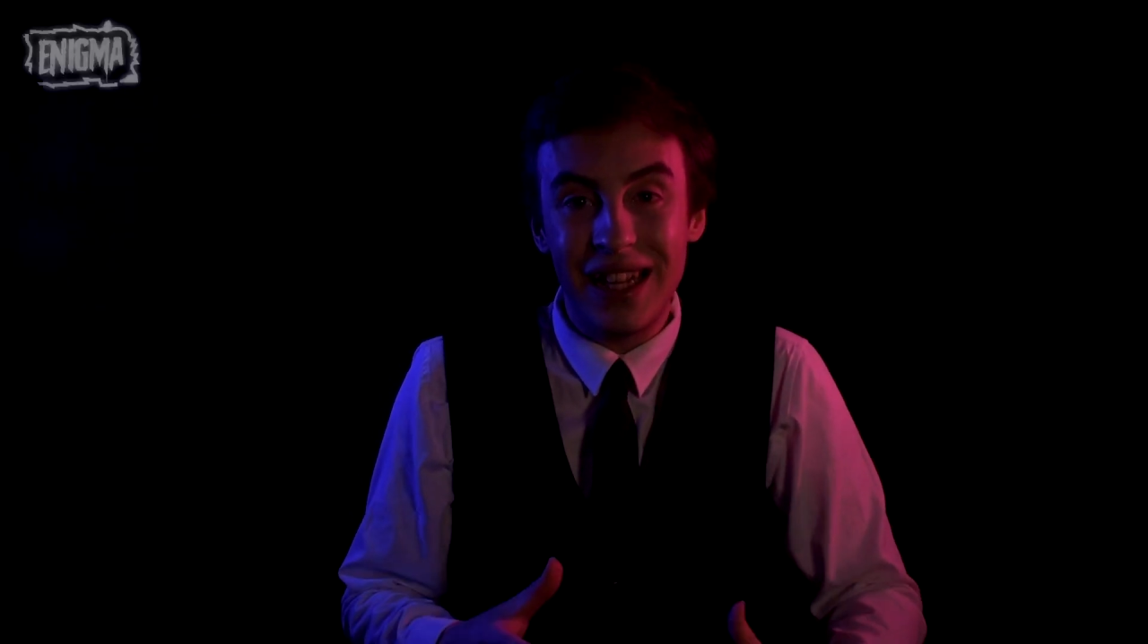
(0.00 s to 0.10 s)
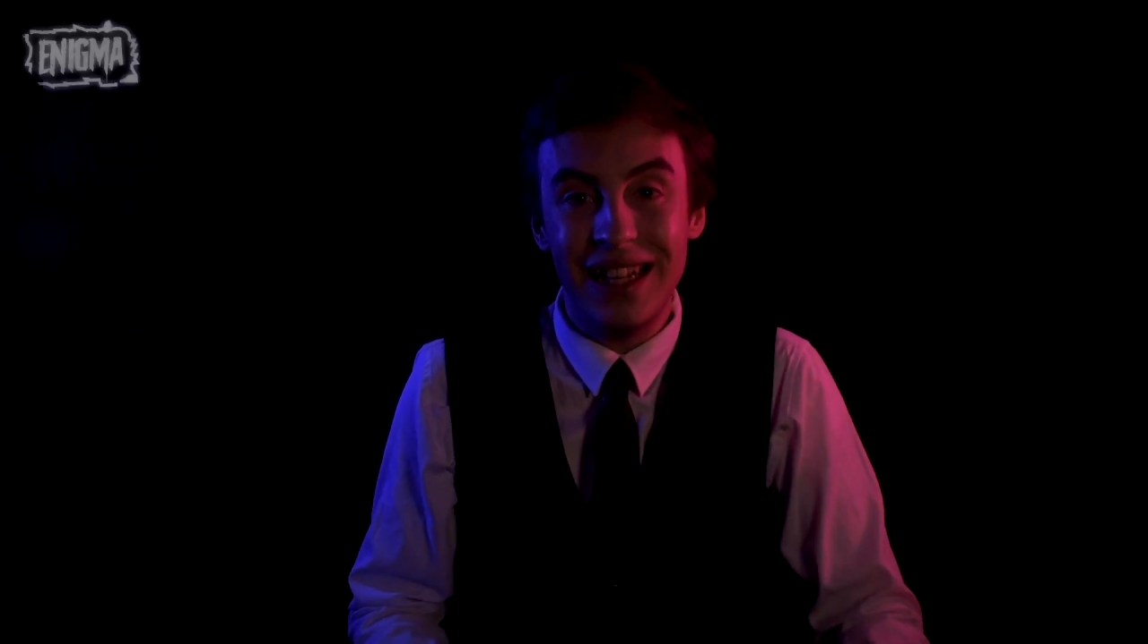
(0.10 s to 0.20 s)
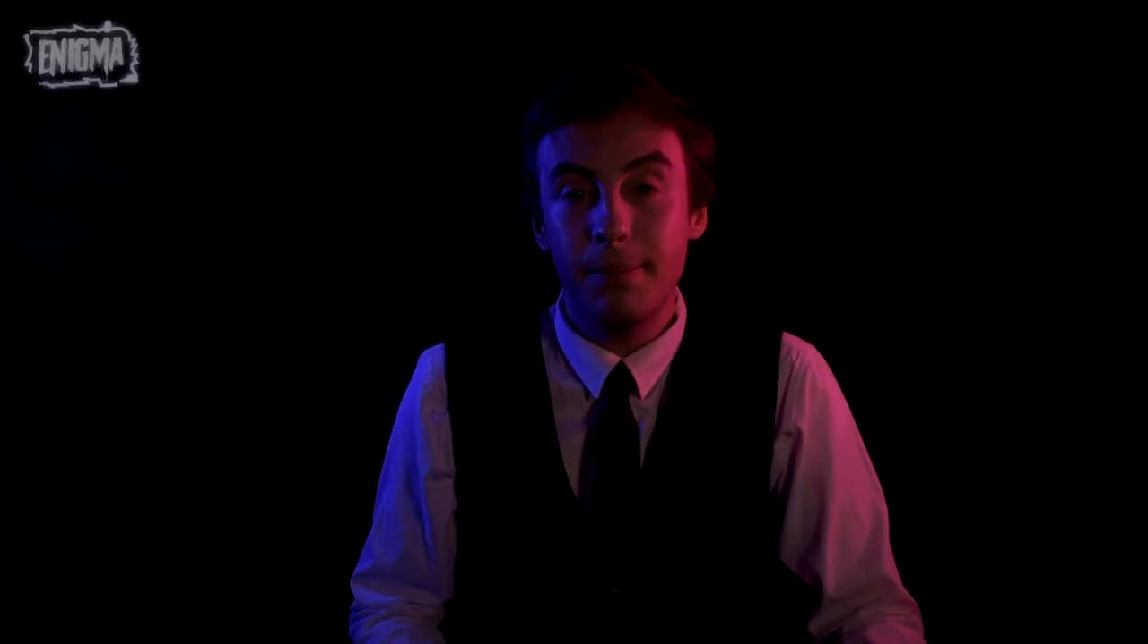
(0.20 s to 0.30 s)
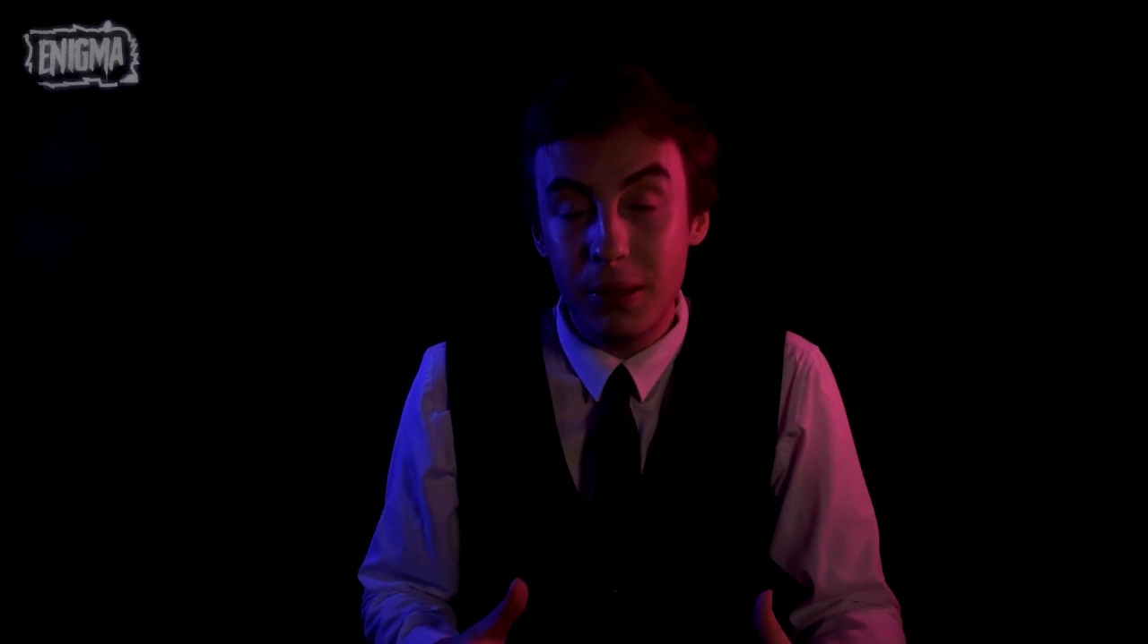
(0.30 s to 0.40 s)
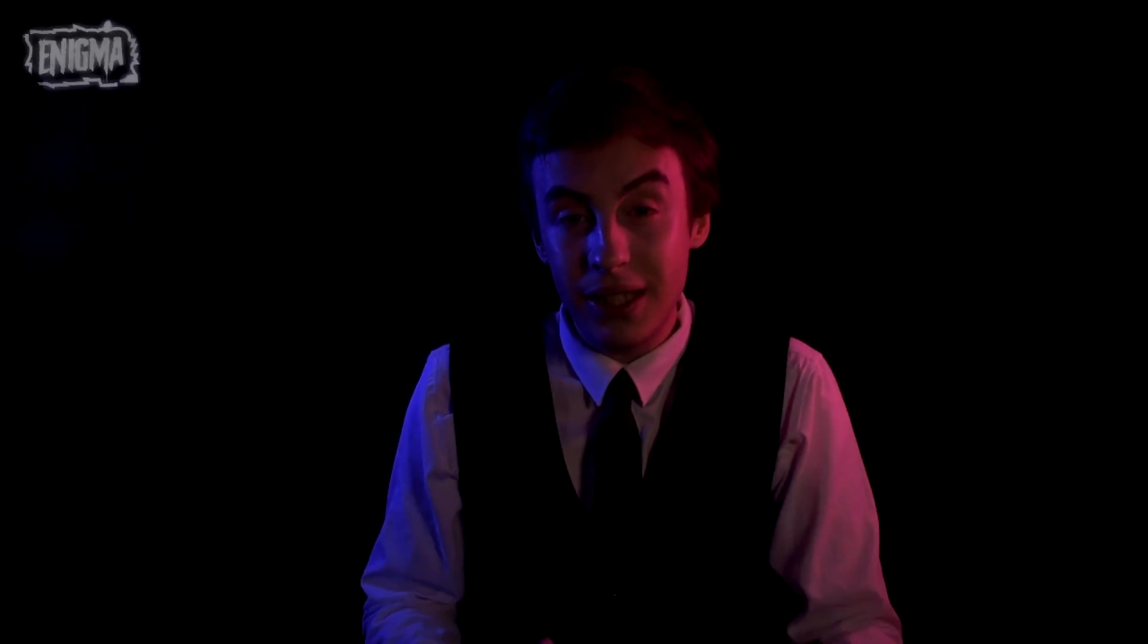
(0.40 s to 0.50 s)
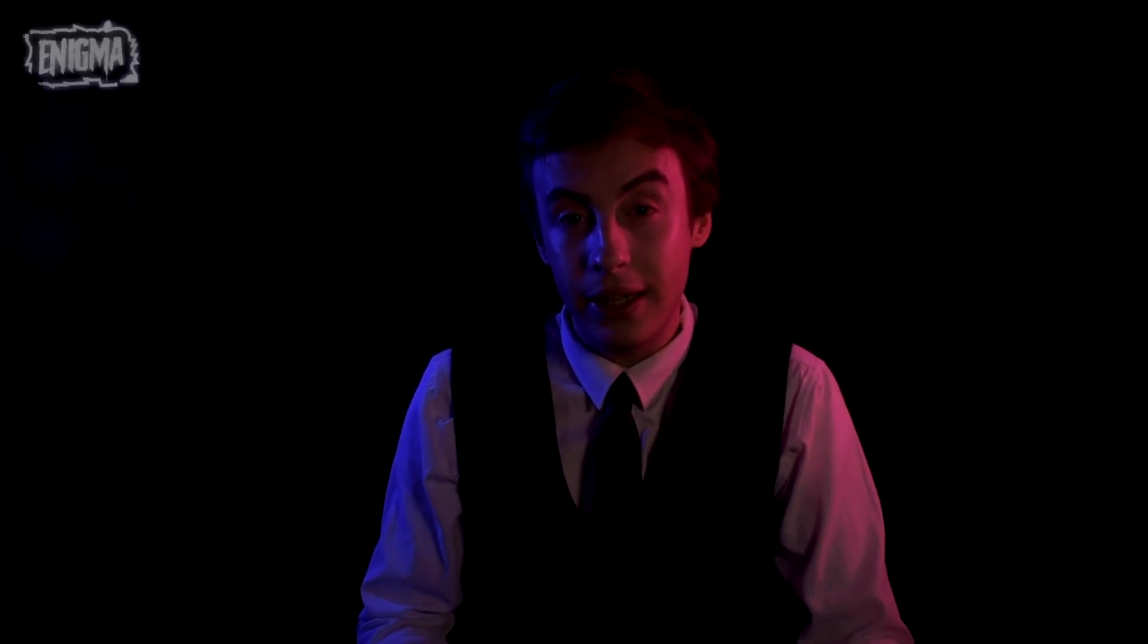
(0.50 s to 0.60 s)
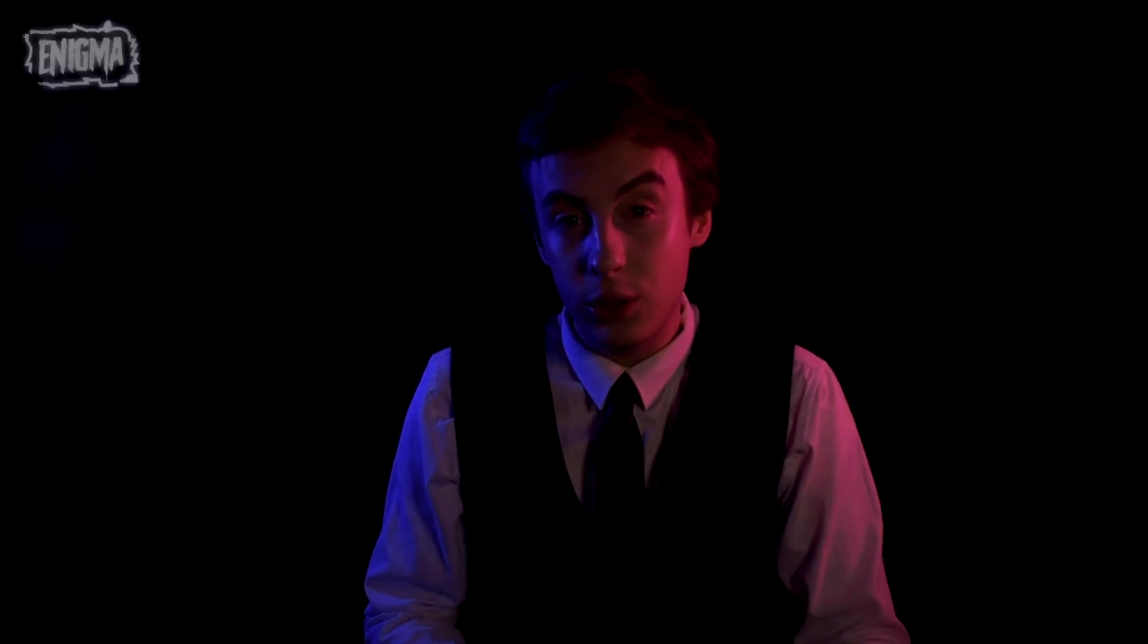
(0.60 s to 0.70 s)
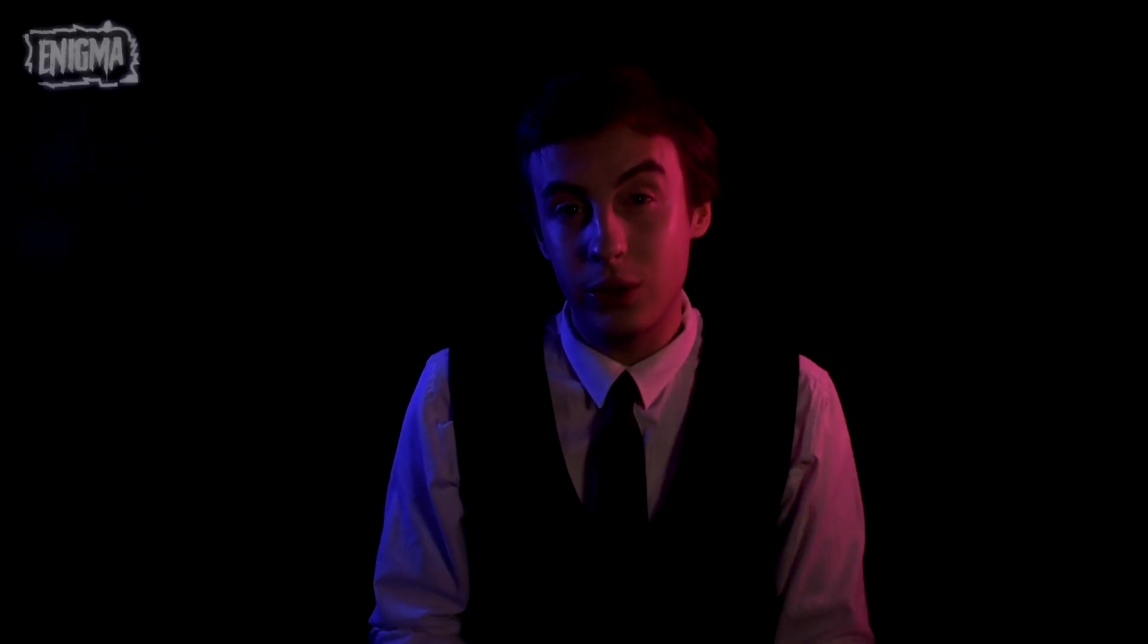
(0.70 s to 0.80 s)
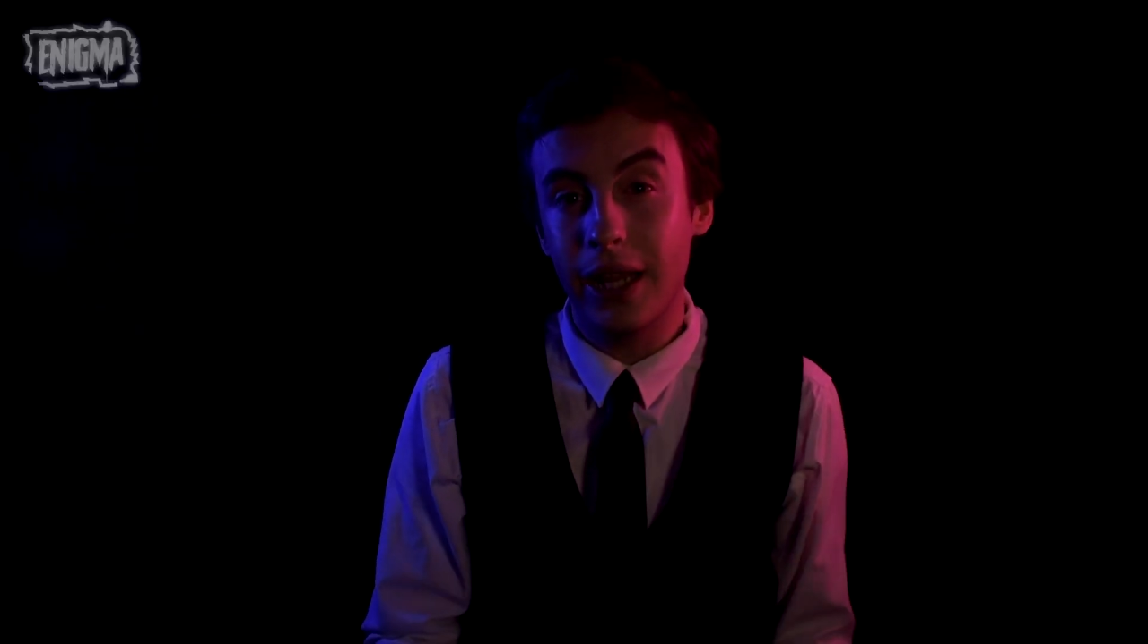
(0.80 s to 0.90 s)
in potential